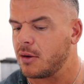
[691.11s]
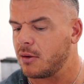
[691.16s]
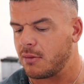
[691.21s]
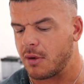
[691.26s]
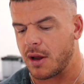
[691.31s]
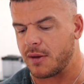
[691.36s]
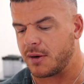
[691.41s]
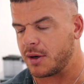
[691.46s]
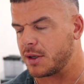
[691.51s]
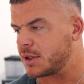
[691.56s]

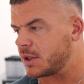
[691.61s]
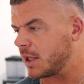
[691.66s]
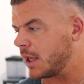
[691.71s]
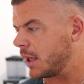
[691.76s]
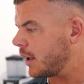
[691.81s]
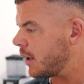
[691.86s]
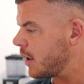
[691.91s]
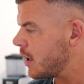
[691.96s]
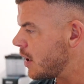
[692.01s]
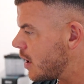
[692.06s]
Whether it's
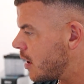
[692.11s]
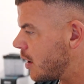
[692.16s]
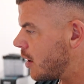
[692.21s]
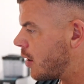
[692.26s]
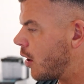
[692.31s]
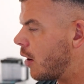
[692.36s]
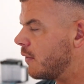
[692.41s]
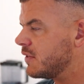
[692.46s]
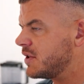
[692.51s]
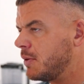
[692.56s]
like,
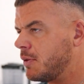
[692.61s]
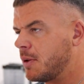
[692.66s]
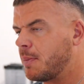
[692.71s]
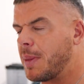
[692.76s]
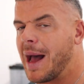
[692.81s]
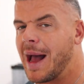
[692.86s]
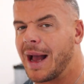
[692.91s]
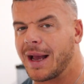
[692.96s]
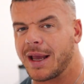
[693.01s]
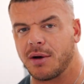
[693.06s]
obviously with the
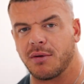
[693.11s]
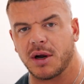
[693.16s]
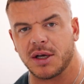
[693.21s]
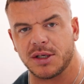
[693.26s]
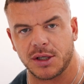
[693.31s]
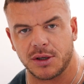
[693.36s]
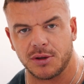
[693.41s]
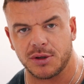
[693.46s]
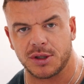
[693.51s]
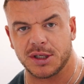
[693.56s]
packet
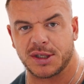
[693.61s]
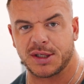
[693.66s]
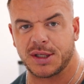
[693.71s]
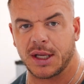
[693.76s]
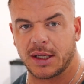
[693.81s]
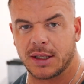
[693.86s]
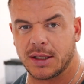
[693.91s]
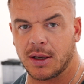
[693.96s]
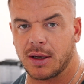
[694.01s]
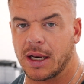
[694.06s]
rice I used to
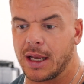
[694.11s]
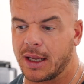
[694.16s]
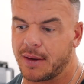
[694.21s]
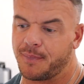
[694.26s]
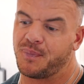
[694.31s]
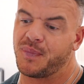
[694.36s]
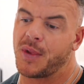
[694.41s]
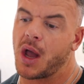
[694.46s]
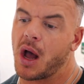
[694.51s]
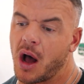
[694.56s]
stick to like
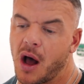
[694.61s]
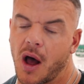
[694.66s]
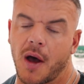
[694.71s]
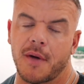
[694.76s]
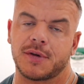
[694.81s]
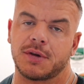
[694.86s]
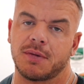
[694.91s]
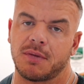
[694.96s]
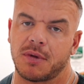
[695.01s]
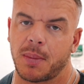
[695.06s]

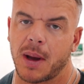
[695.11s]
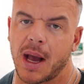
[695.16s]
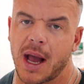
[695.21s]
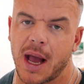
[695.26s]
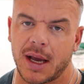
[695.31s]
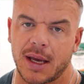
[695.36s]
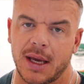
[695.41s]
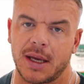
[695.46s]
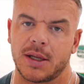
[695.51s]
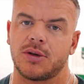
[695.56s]
halves of the
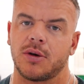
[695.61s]
packet,